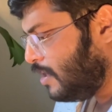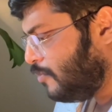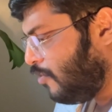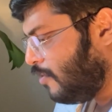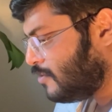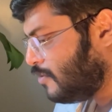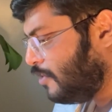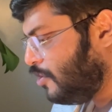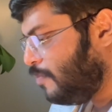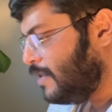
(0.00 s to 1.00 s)
also,
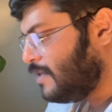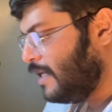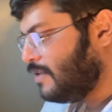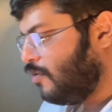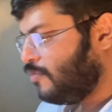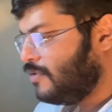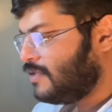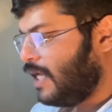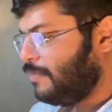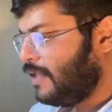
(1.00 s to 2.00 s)
you will be studying the almost
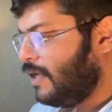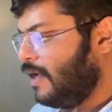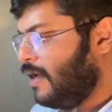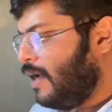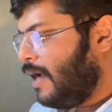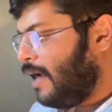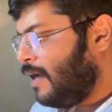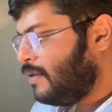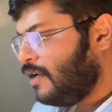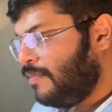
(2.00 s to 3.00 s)
same thing,
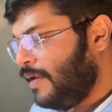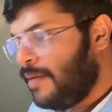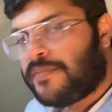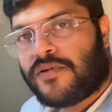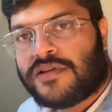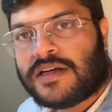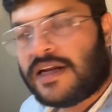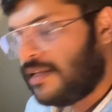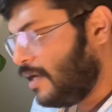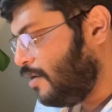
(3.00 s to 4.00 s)
and there will be a project at
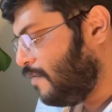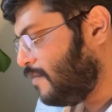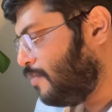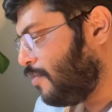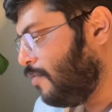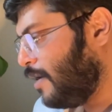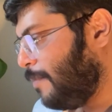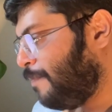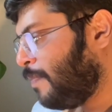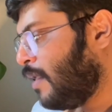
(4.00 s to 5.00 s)
the end of the program.